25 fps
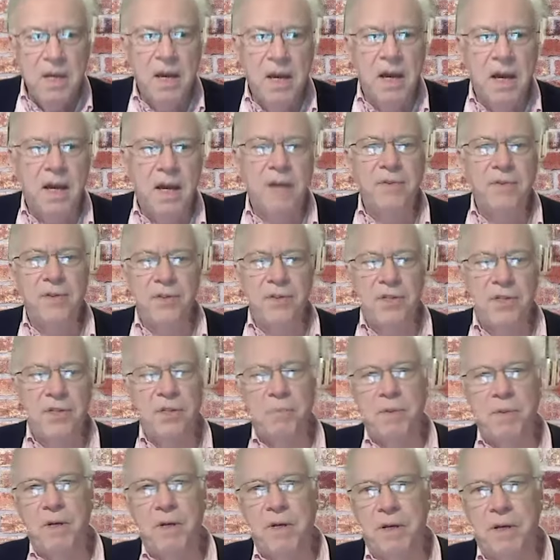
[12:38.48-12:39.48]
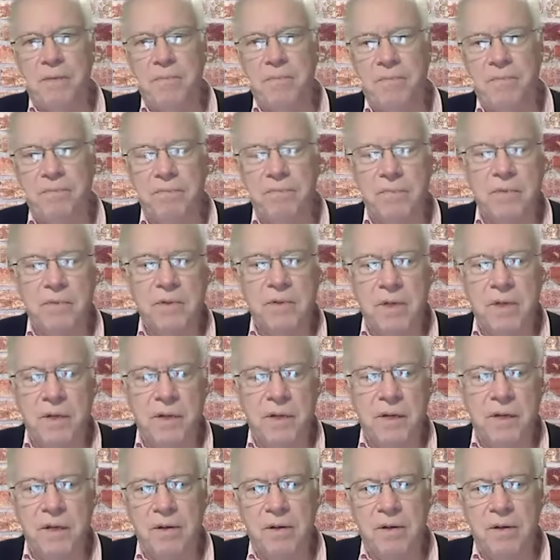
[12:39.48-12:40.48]
And this has been a
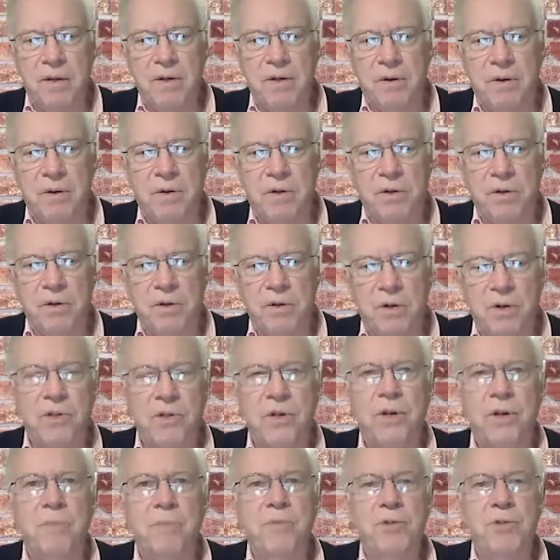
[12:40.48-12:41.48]
long-term